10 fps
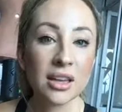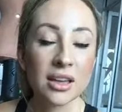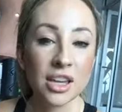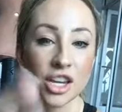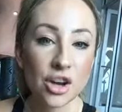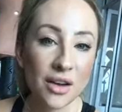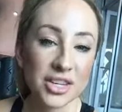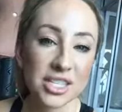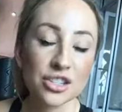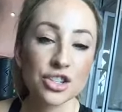you know,
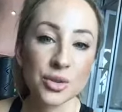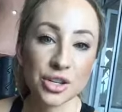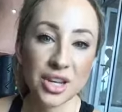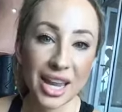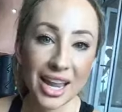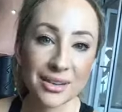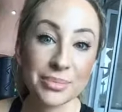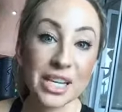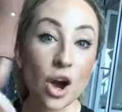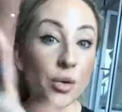obviously do what you can,
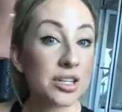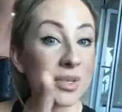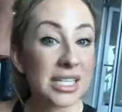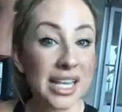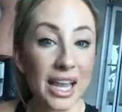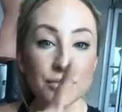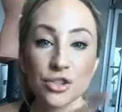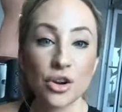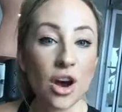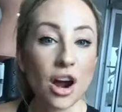be always be safe, do
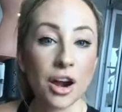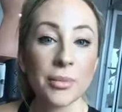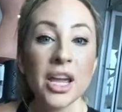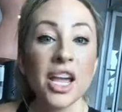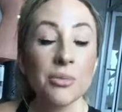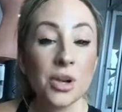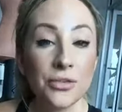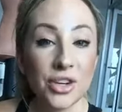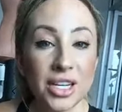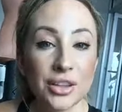no harm. But if you
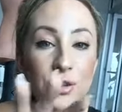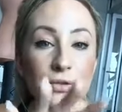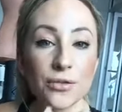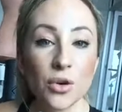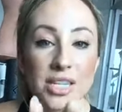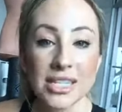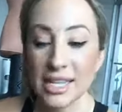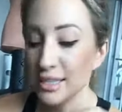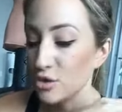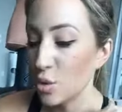can get through four sets
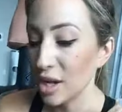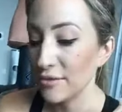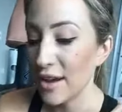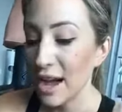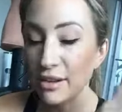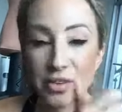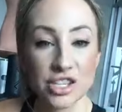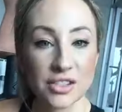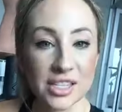of 25 of each of these